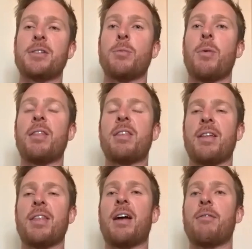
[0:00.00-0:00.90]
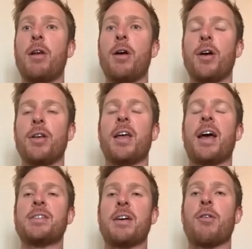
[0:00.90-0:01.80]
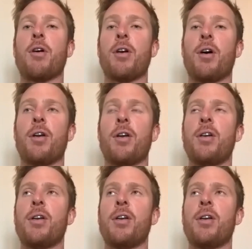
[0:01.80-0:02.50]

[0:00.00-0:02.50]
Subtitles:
And one thing that I've learned as I've got on